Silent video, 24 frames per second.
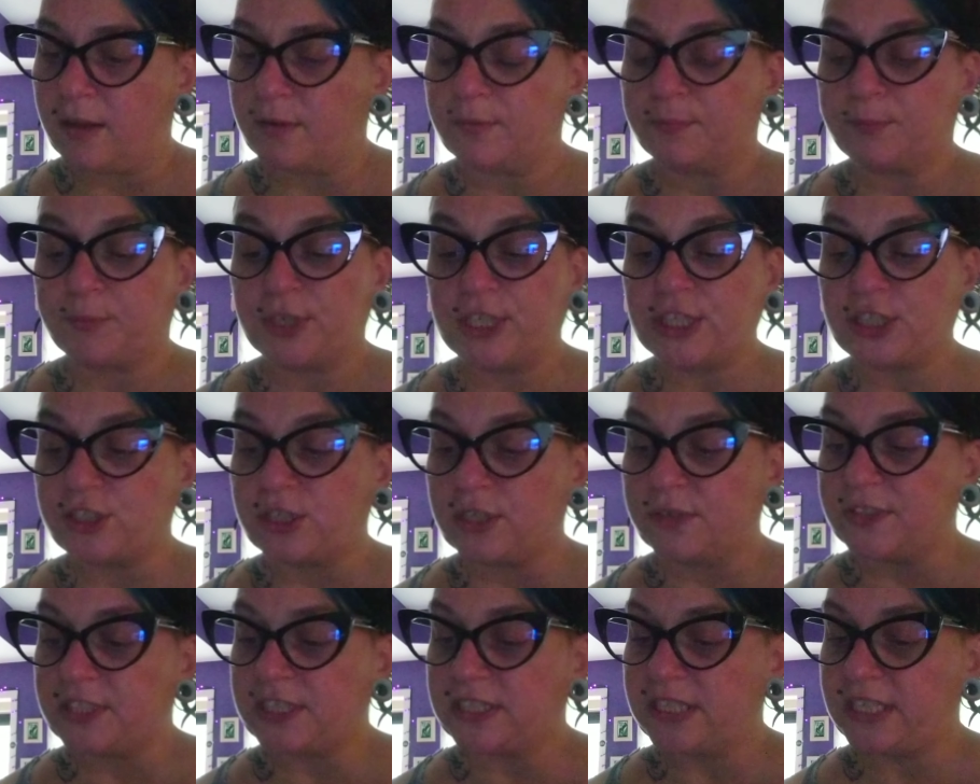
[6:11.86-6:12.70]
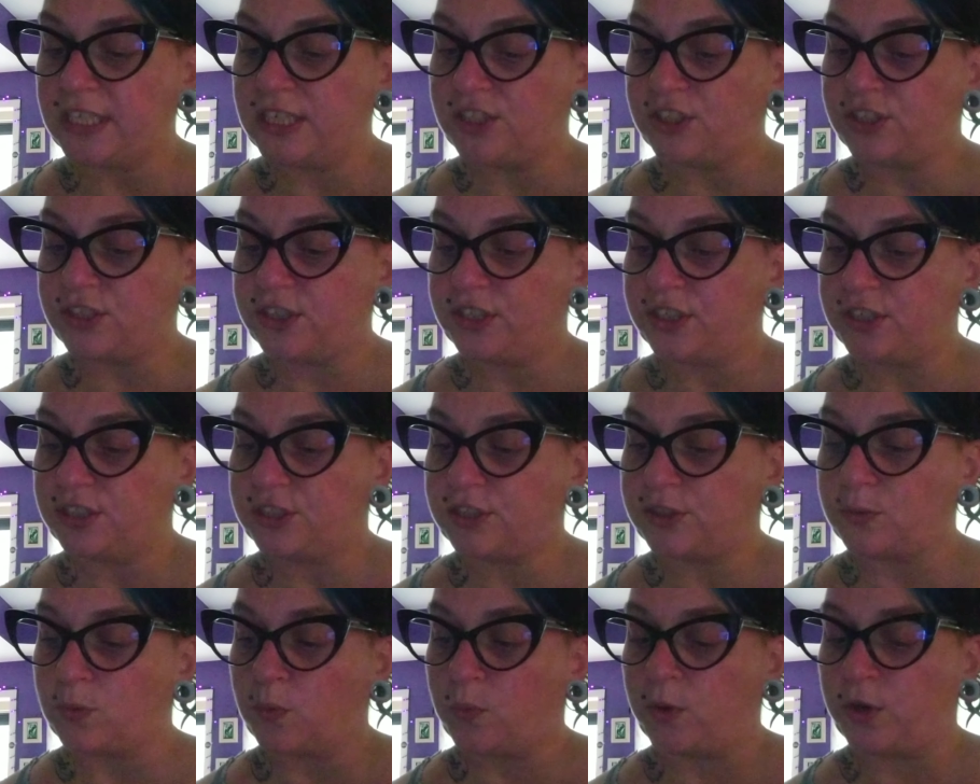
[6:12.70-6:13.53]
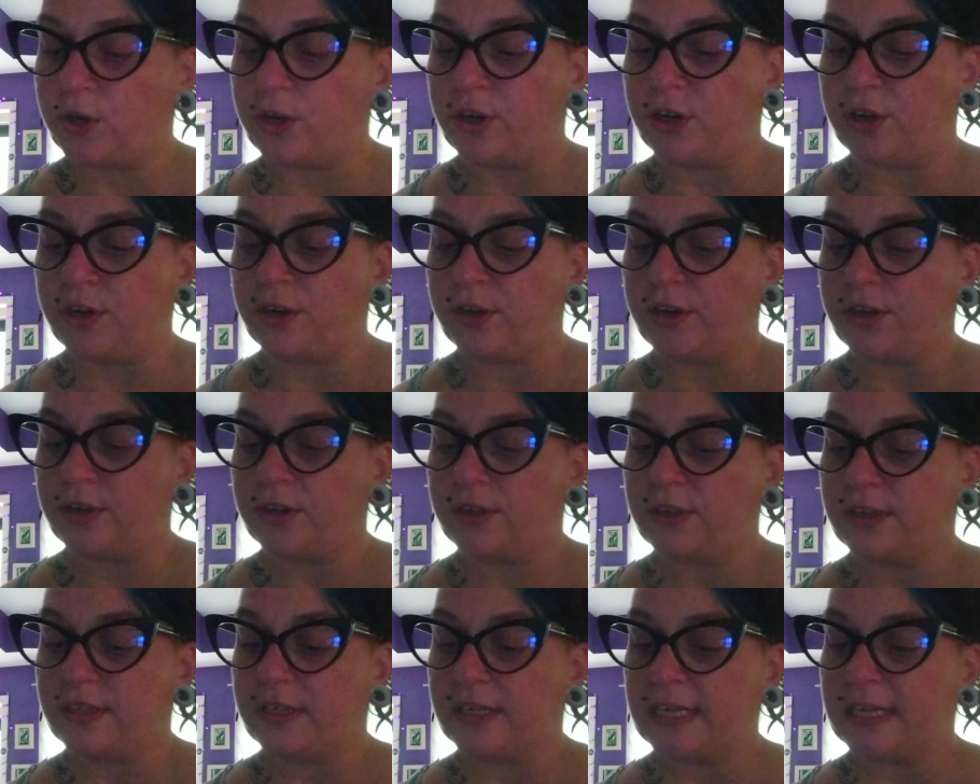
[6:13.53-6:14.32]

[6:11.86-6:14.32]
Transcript: Pre-service teachers were